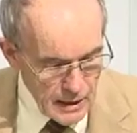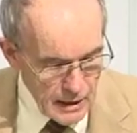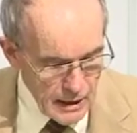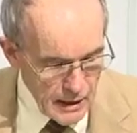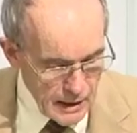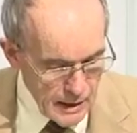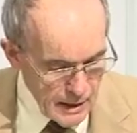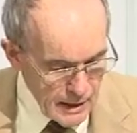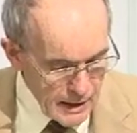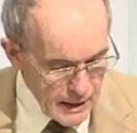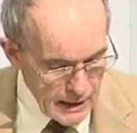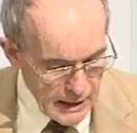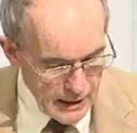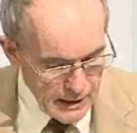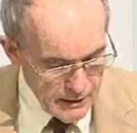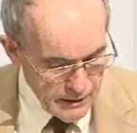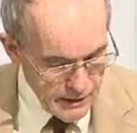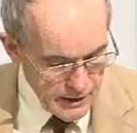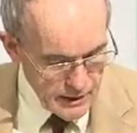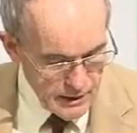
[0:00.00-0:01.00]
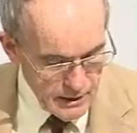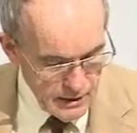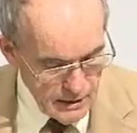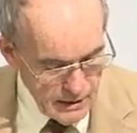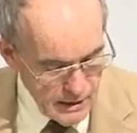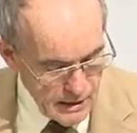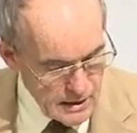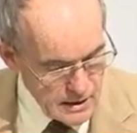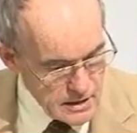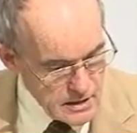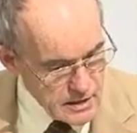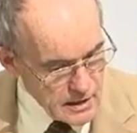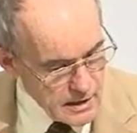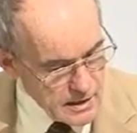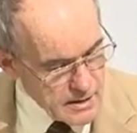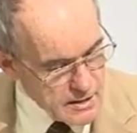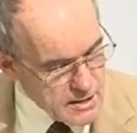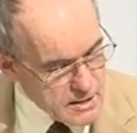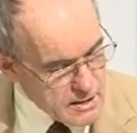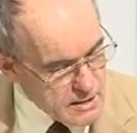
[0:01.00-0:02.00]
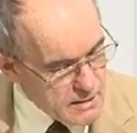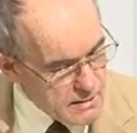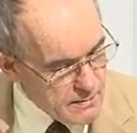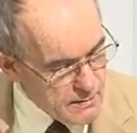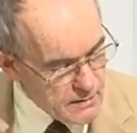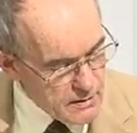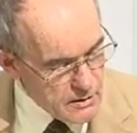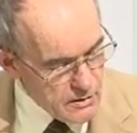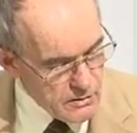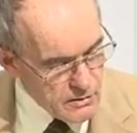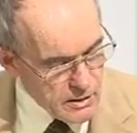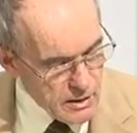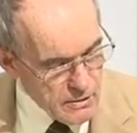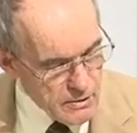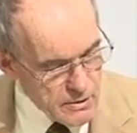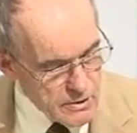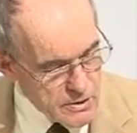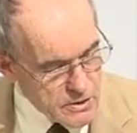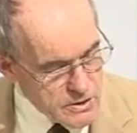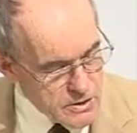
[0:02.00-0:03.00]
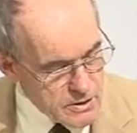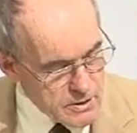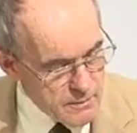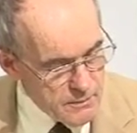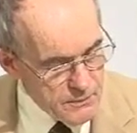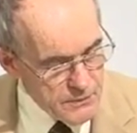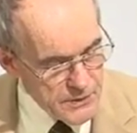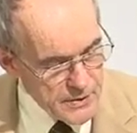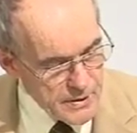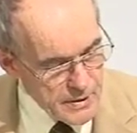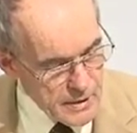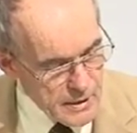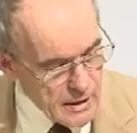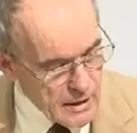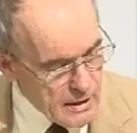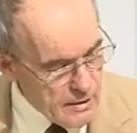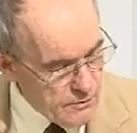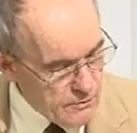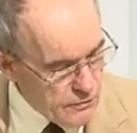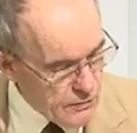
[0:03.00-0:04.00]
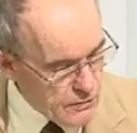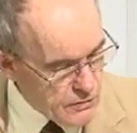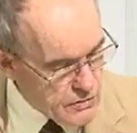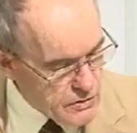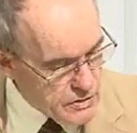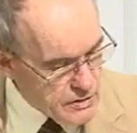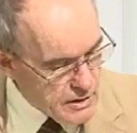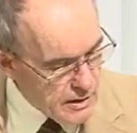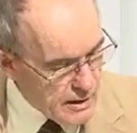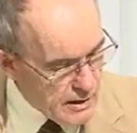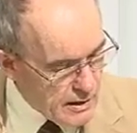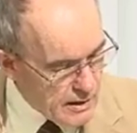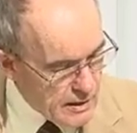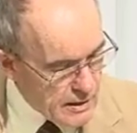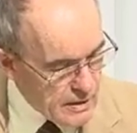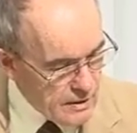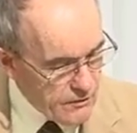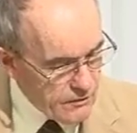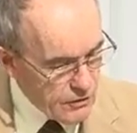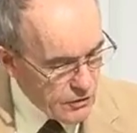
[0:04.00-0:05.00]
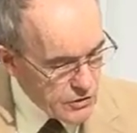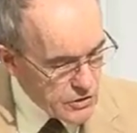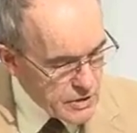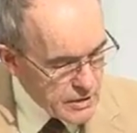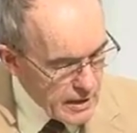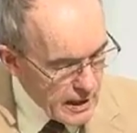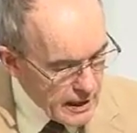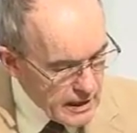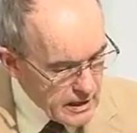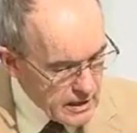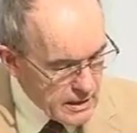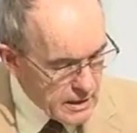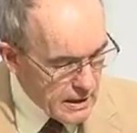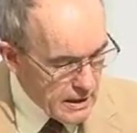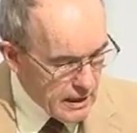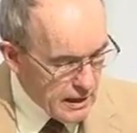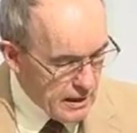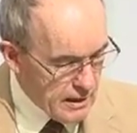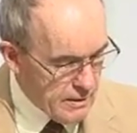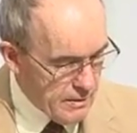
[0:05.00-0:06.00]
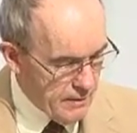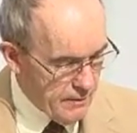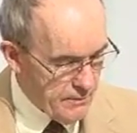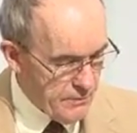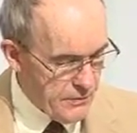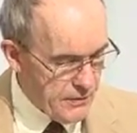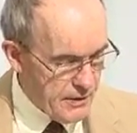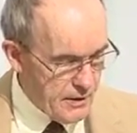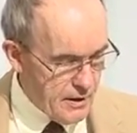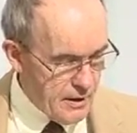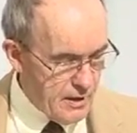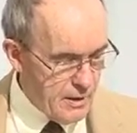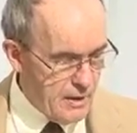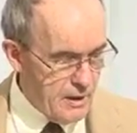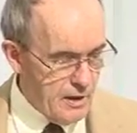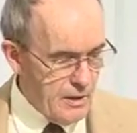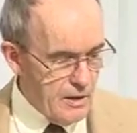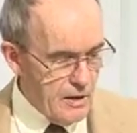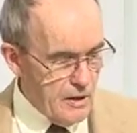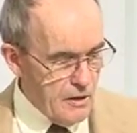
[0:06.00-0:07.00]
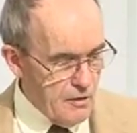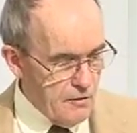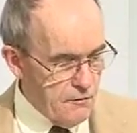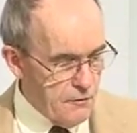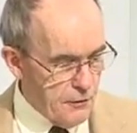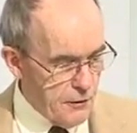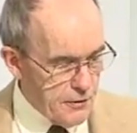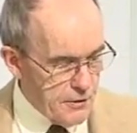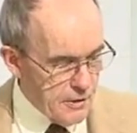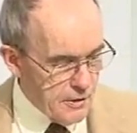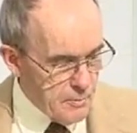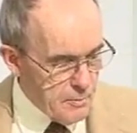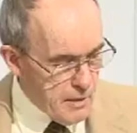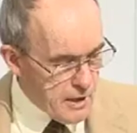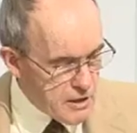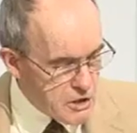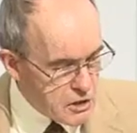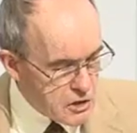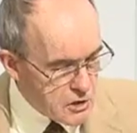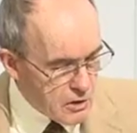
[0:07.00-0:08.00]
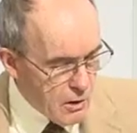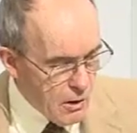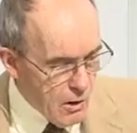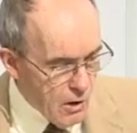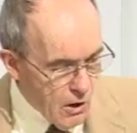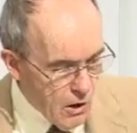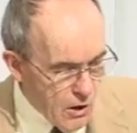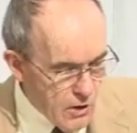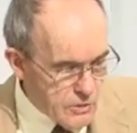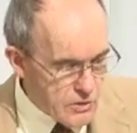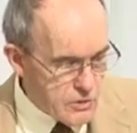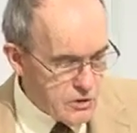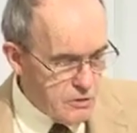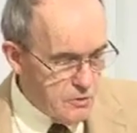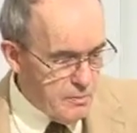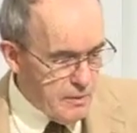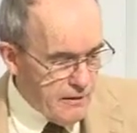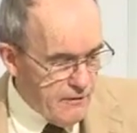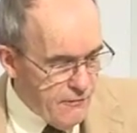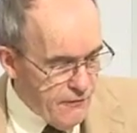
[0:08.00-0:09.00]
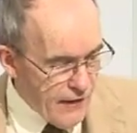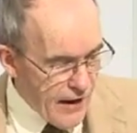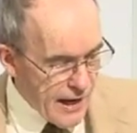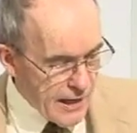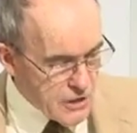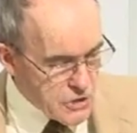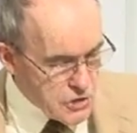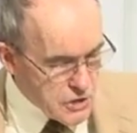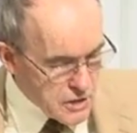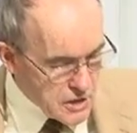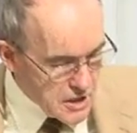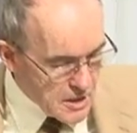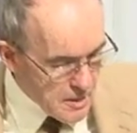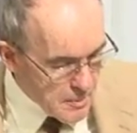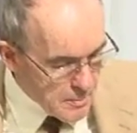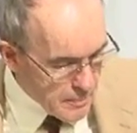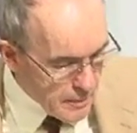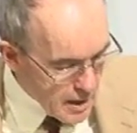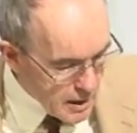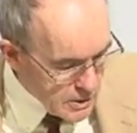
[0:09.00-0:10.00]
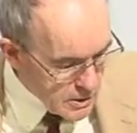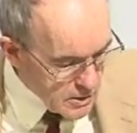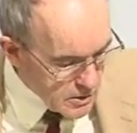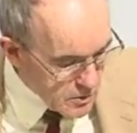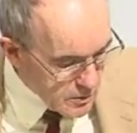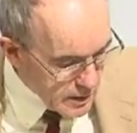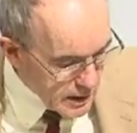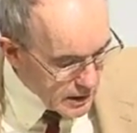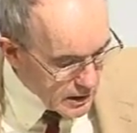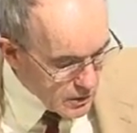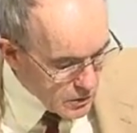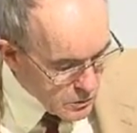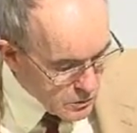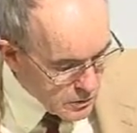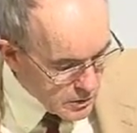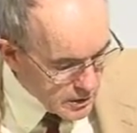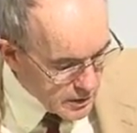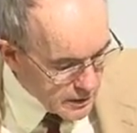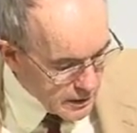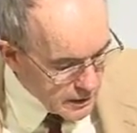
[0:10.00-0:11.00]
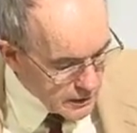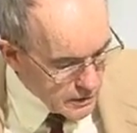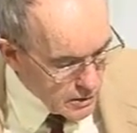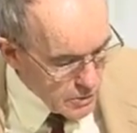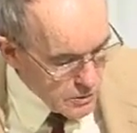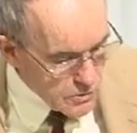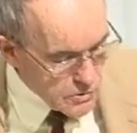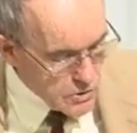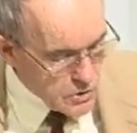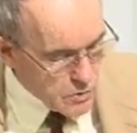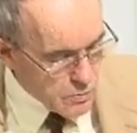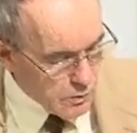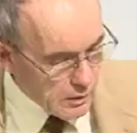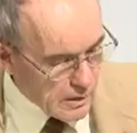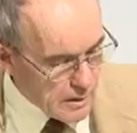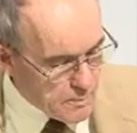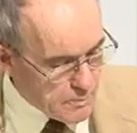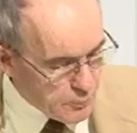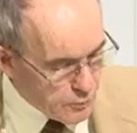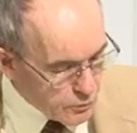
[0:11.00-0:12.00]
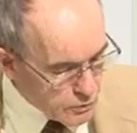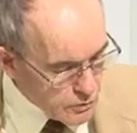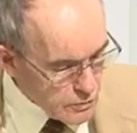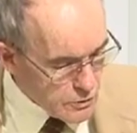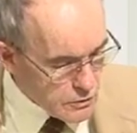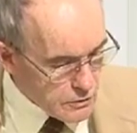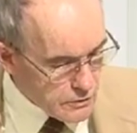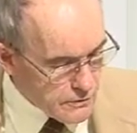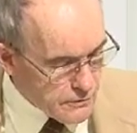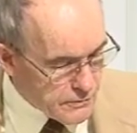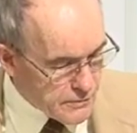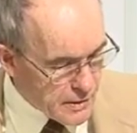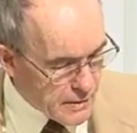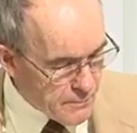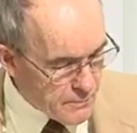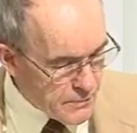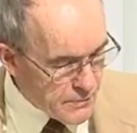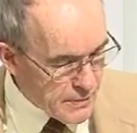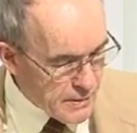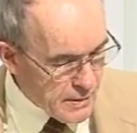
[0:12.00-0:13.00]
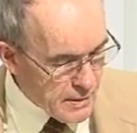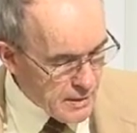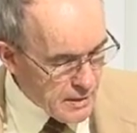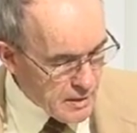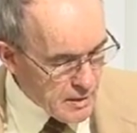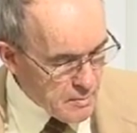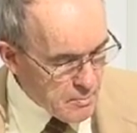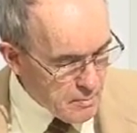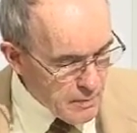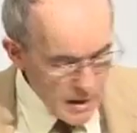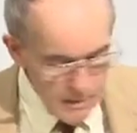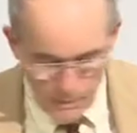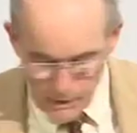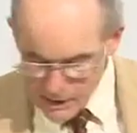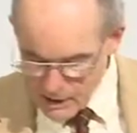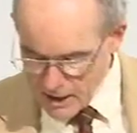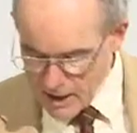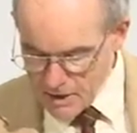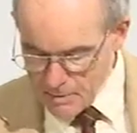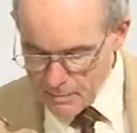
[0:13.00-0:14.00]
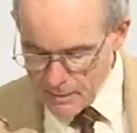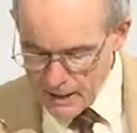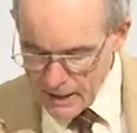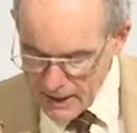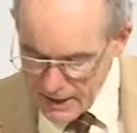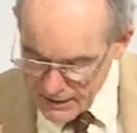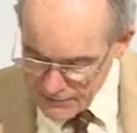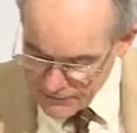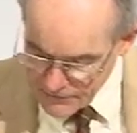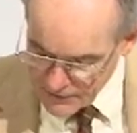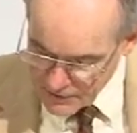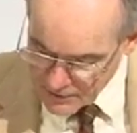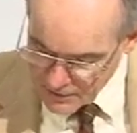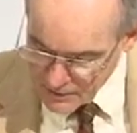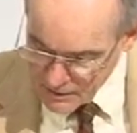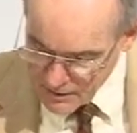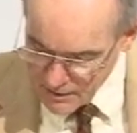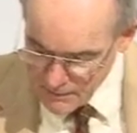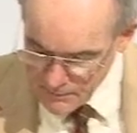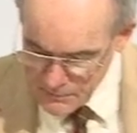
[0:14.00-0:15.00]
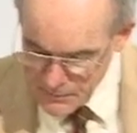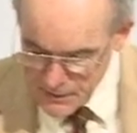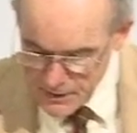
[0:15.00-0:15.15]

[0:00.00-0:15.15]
Uh, and then he says, You'll notice in verse, uh, in verse 19, for there must also be factions among you, in order that those who are approved may become evident